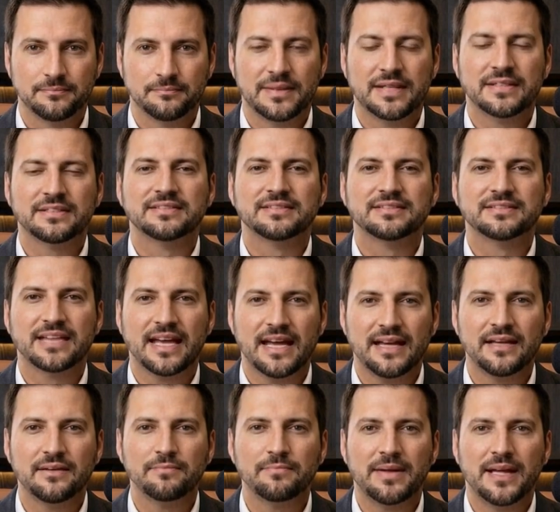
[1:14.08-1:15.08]
because the
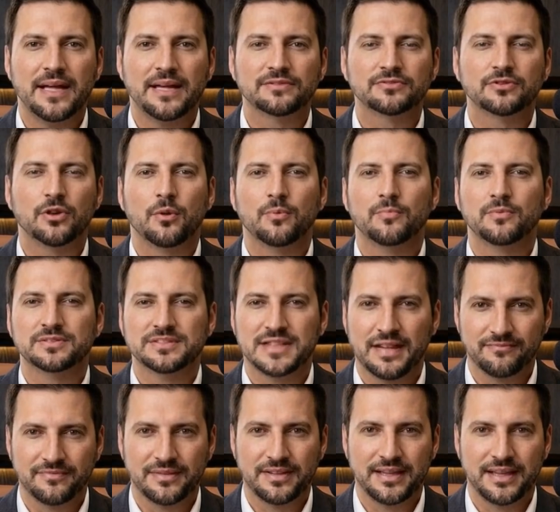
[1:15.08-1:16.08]
tenant pays almost
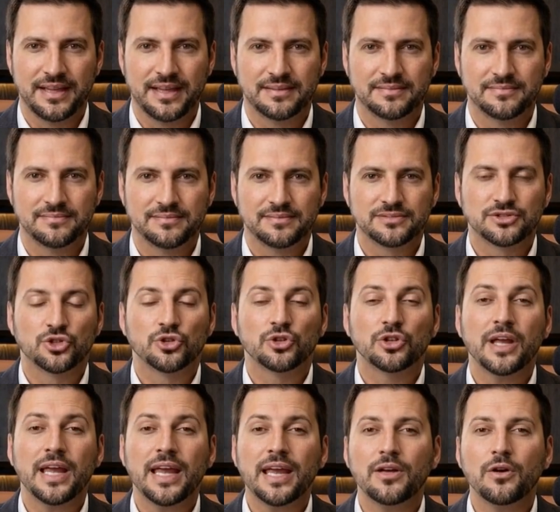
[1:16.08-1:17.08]
everything. So
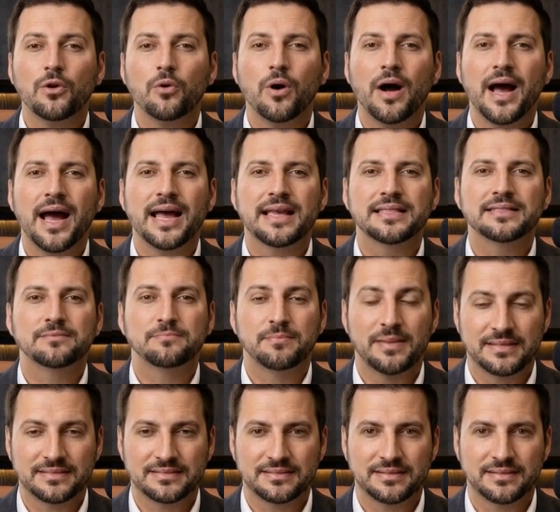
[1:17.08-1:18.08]
your NOI is
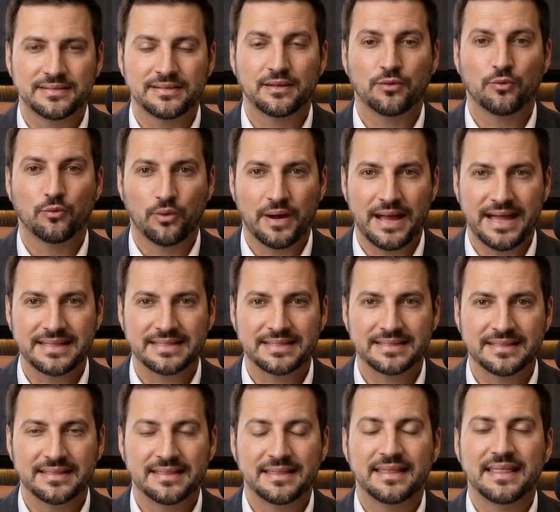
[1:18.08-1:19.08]
basically your
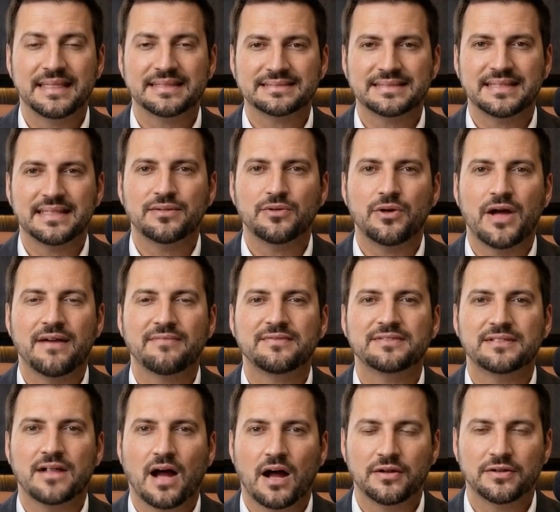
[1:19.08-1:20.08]
rent. Let's say you have a
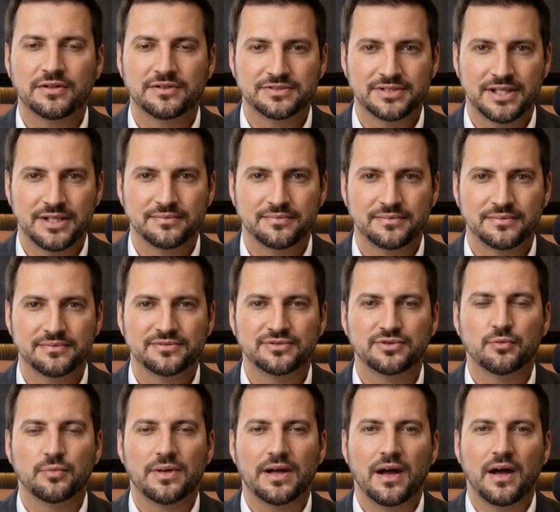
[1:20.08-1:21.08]
Dollar General
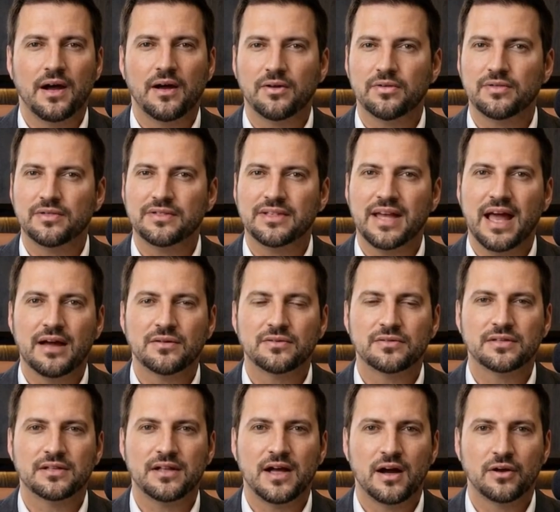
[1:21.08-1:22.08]
doing
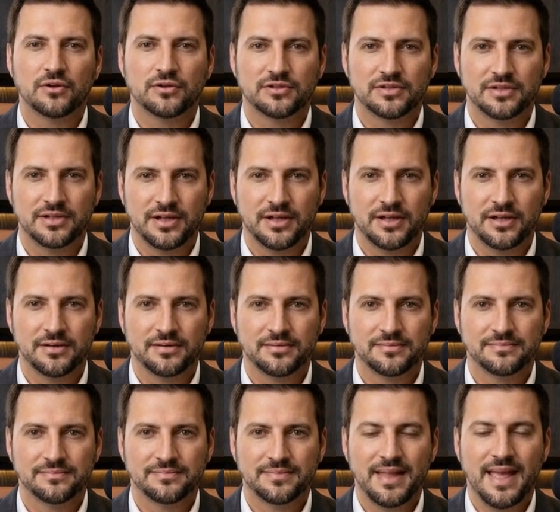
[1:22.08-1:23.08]
$100,000 a year